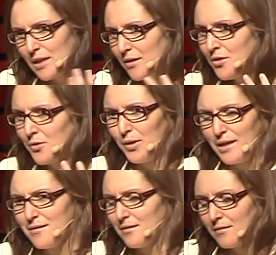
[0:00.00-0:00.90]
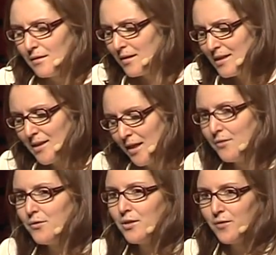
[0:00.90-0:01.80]
You know, it's this
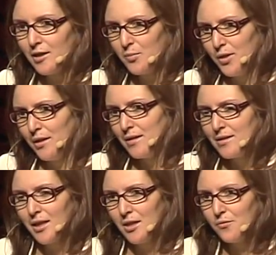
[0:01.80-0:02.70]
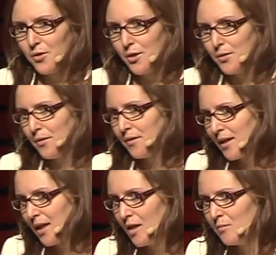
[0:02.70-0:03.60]
kind of development and this kind of growth
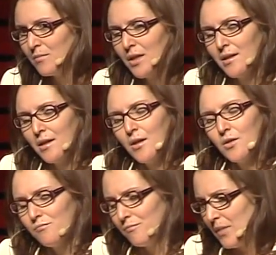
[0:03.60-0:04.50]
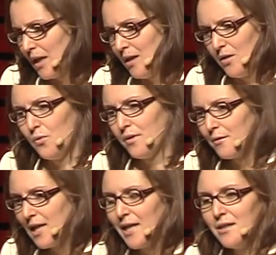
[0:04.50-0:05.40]
came uh, with a
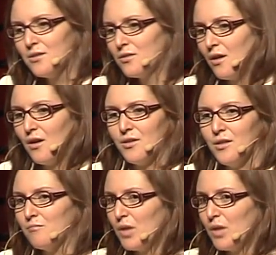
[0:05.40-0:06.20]
reliance on